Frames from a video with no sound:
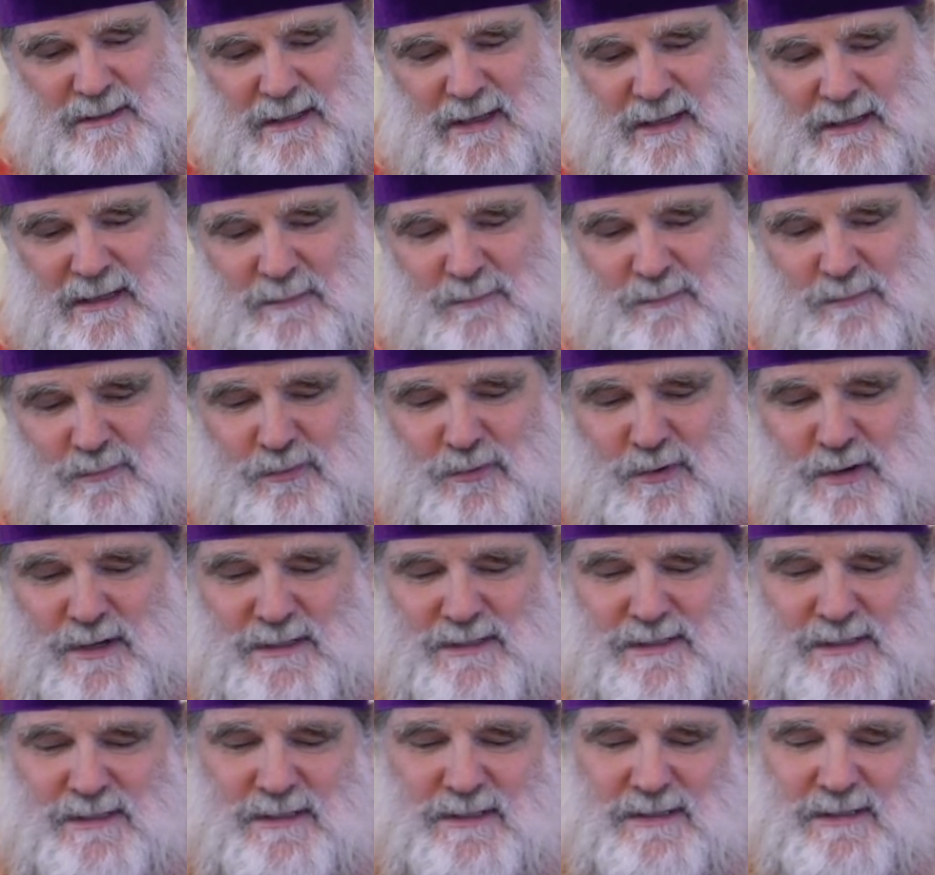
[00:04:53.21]
and
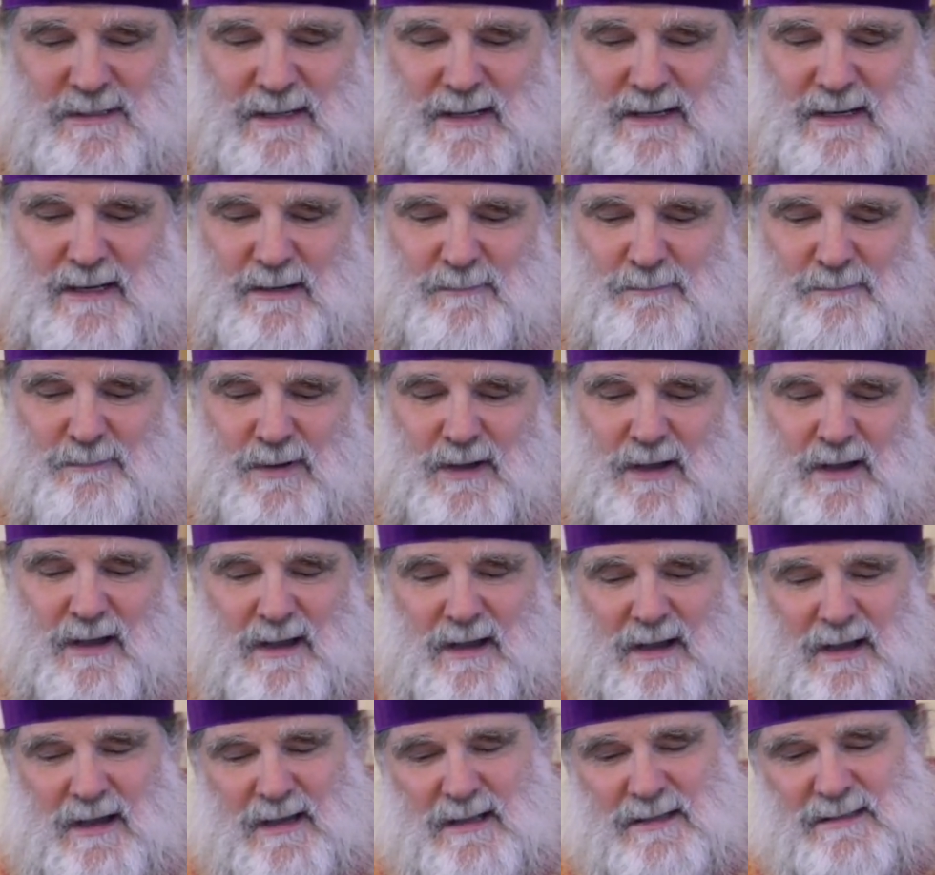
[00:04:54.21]
imprisoned and in
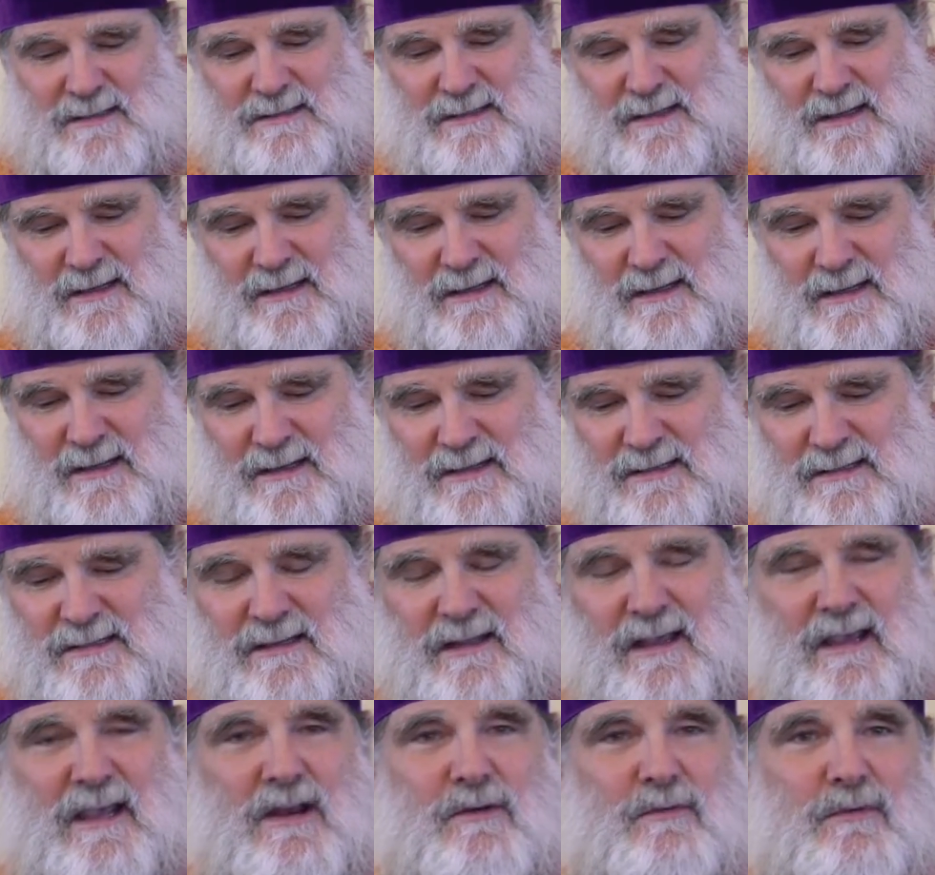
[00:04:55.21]
bonds and
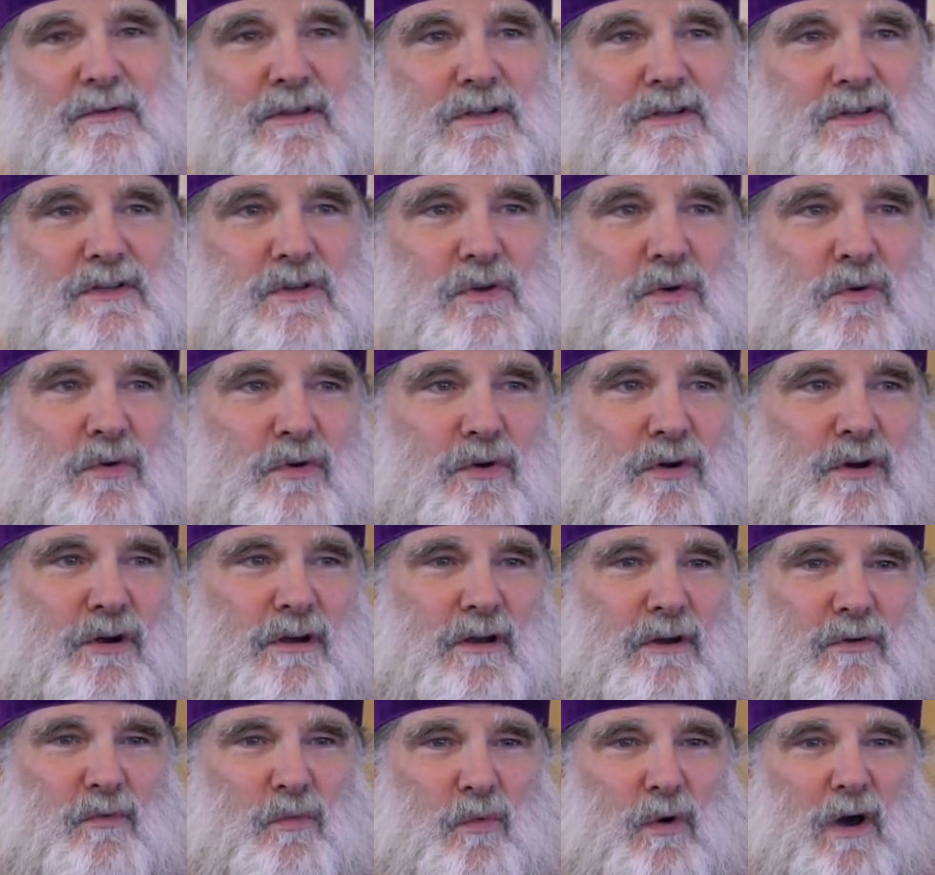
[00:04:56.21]
slain with the
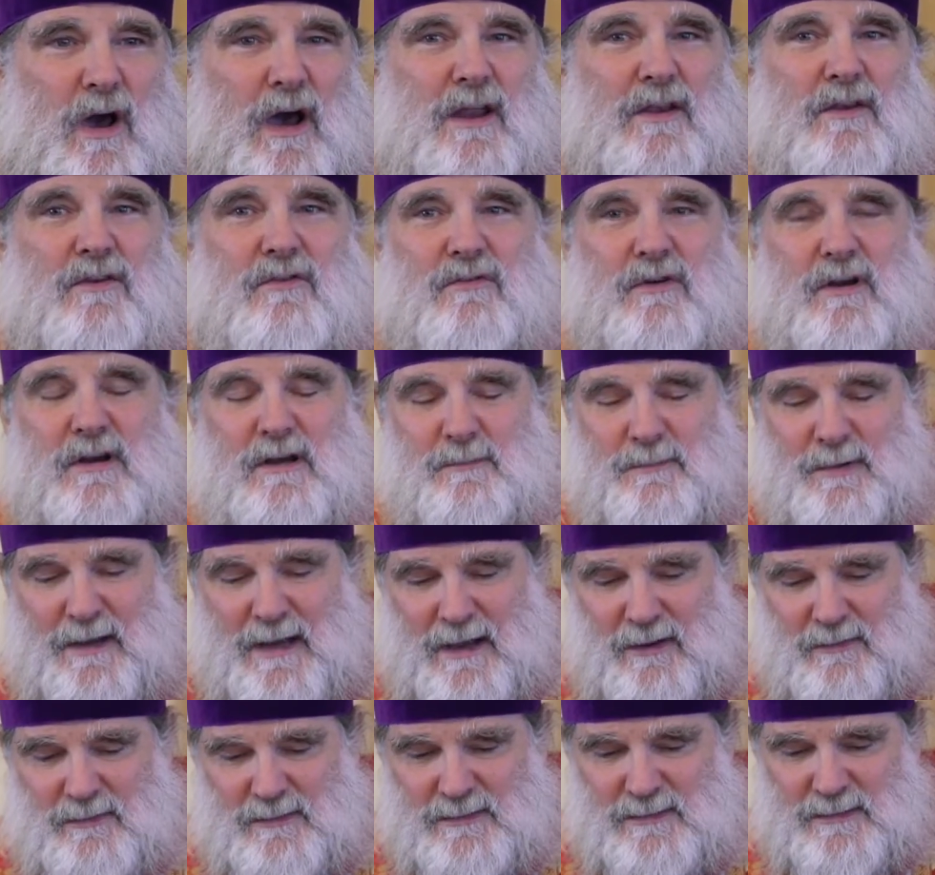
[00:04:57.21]
sword and wandering
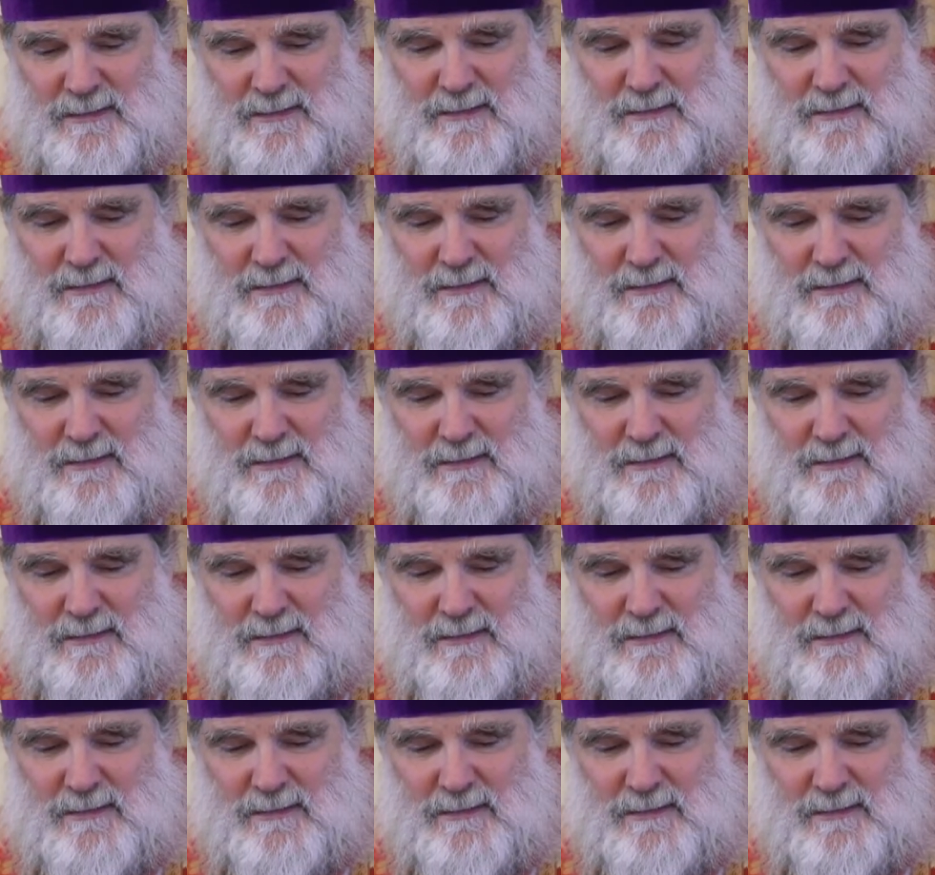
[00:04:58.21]
about.